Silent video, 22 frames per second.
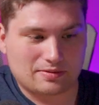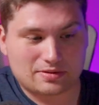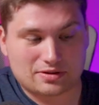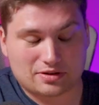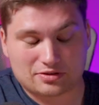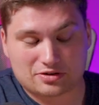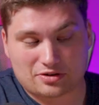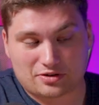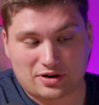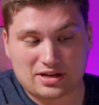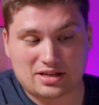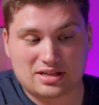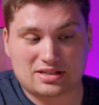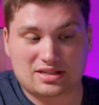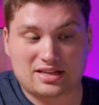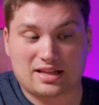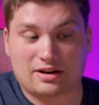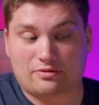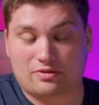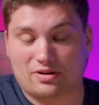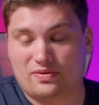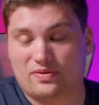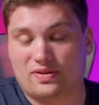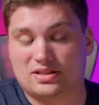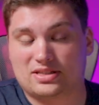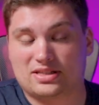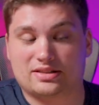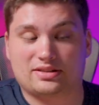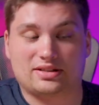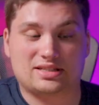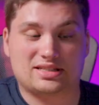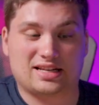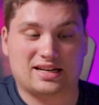So it's great to see that Rivian's
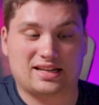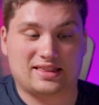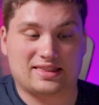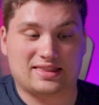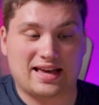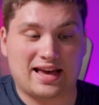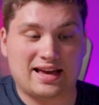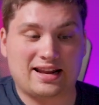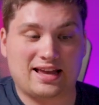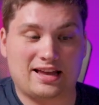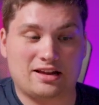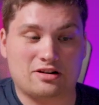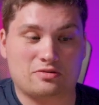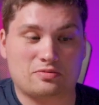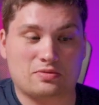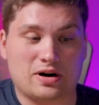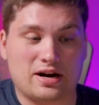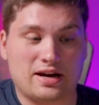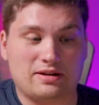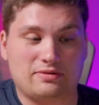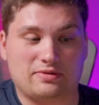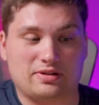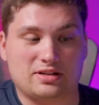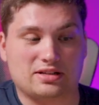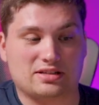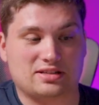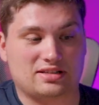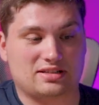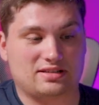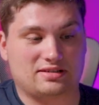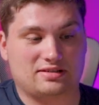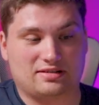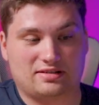at least getting that end right. We
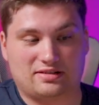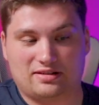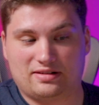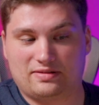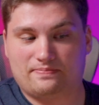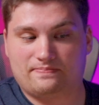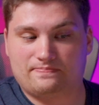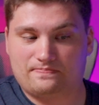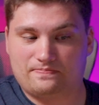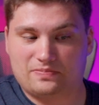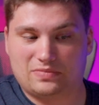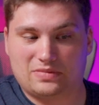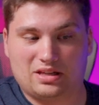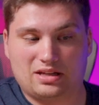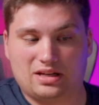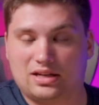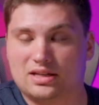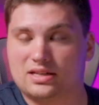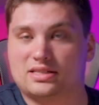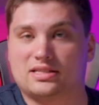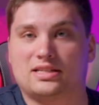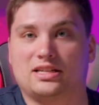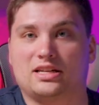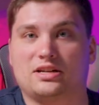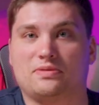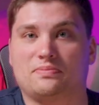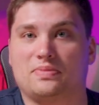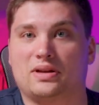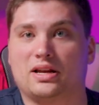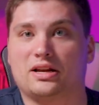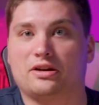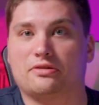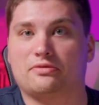just need to see
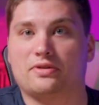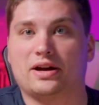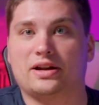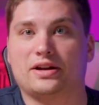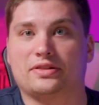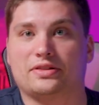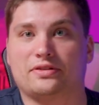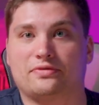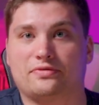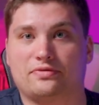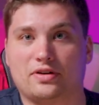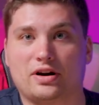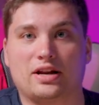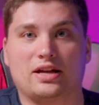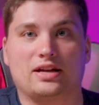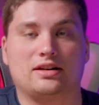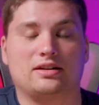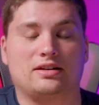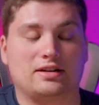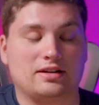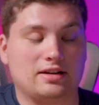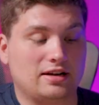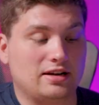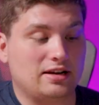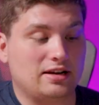them get it right on the front end,